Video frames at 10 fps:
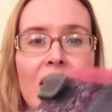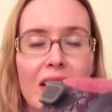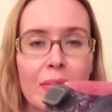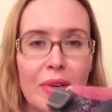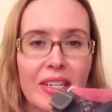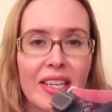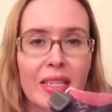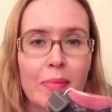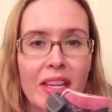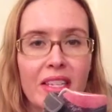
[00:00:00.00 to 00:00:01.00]
is pretty
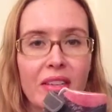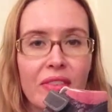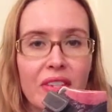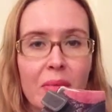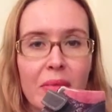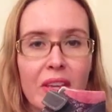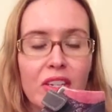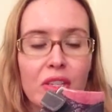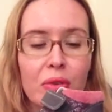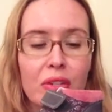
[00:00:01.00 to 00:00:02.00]
expensive for something
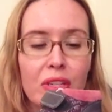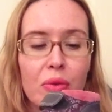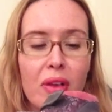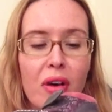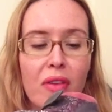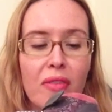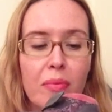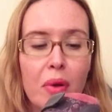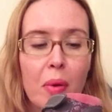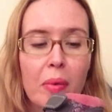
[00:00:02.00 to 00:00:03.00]
she's going to grow out of in
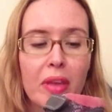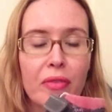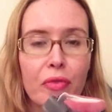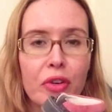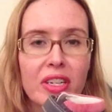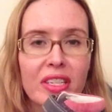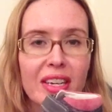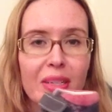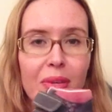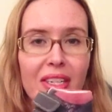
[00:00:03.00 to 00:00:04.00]
probably 4 to
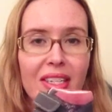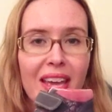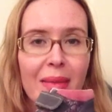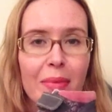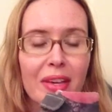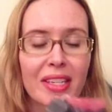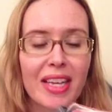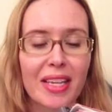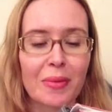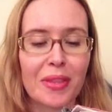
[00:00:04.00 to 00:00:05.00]
6 weeks time, because
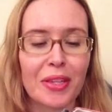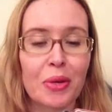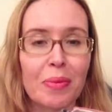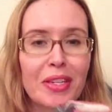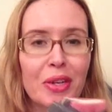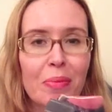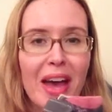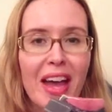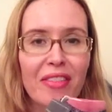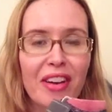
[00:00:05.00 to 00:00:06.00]
that's when they told me to go
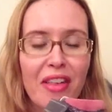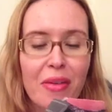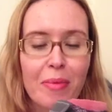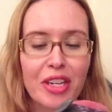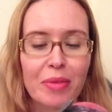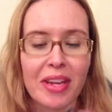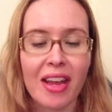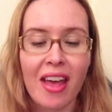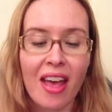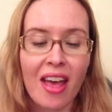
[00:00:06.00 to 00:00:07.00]
back for another measurement,
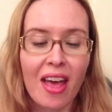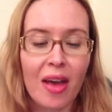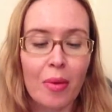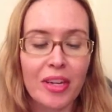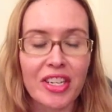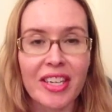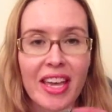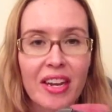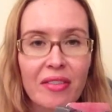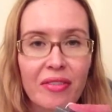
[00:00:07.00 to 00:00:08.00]
which is kind
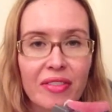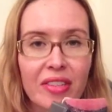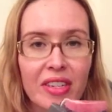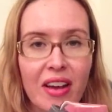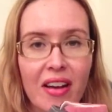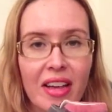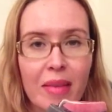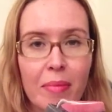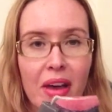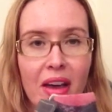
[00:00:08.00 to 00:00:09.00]
of
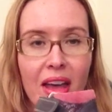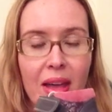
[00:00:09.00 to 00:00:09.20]
disheartening, but